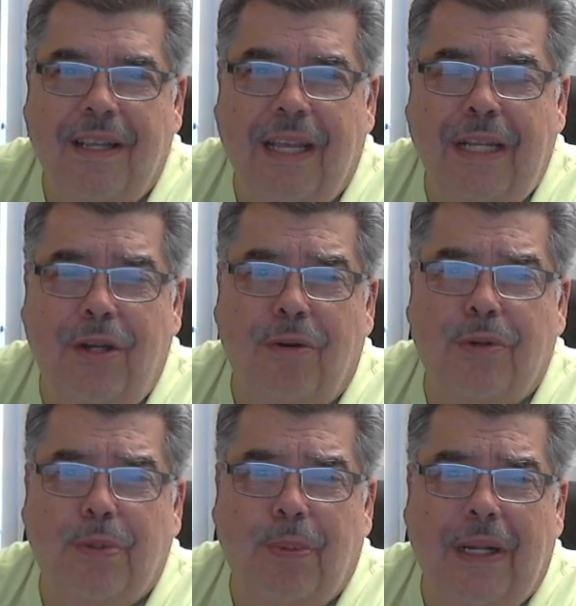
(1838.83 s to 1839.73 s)
And your
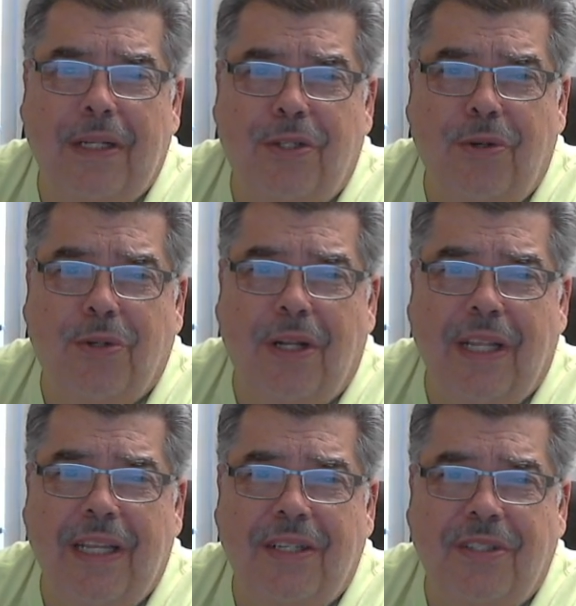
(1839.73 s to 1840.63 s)
response
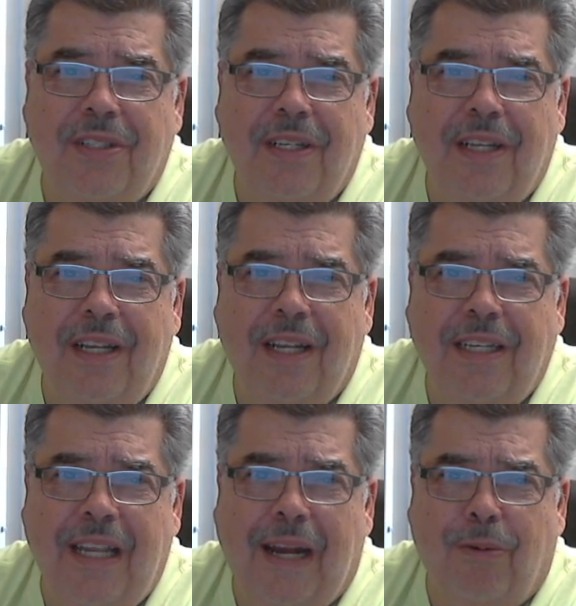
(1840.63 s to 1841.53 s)
usually is,
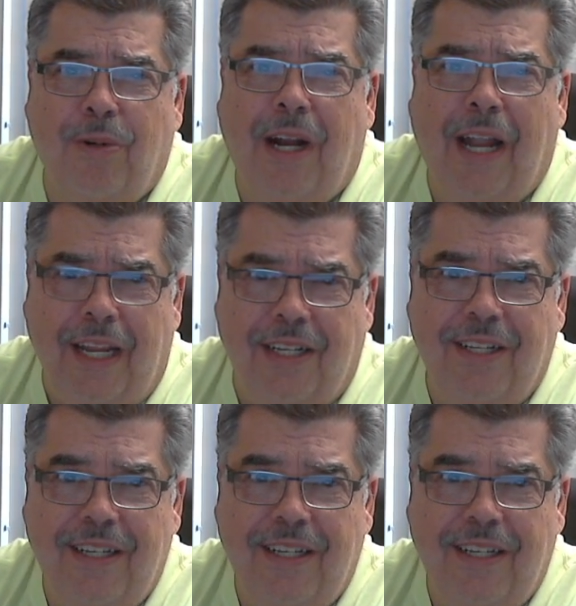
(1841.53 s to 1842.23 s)
yeah, right.